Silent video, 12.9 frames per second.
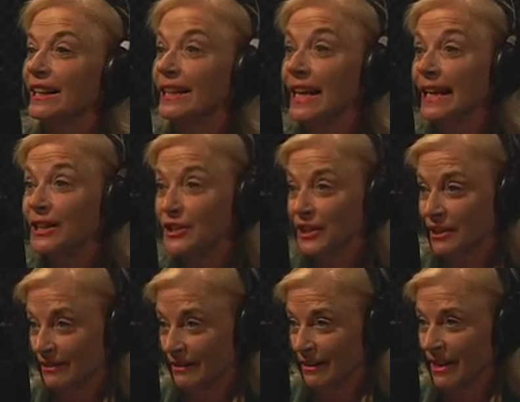
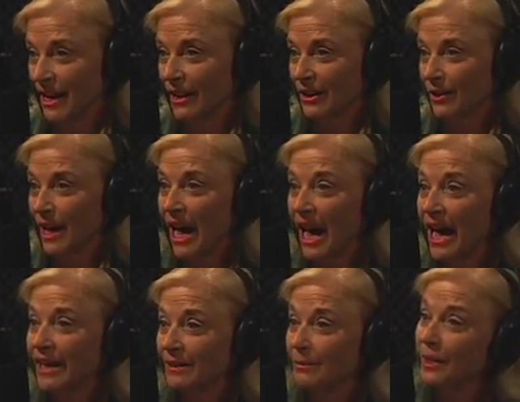connection that you
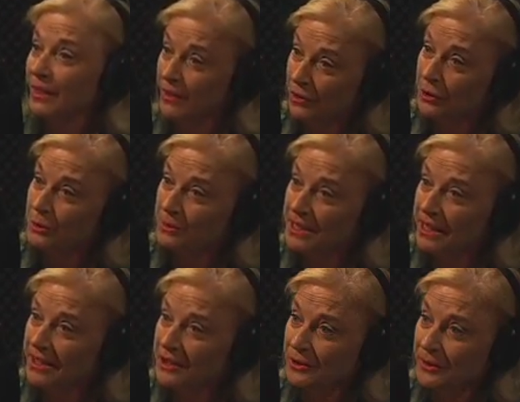had with the troops
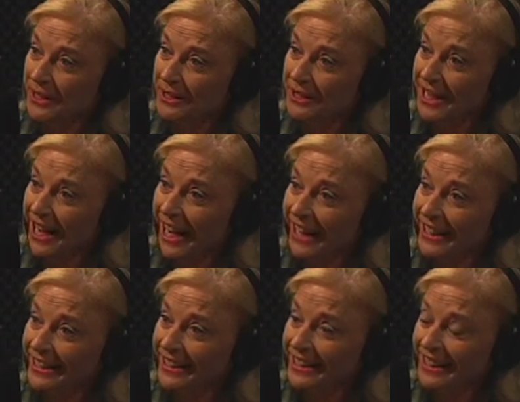that you entertained.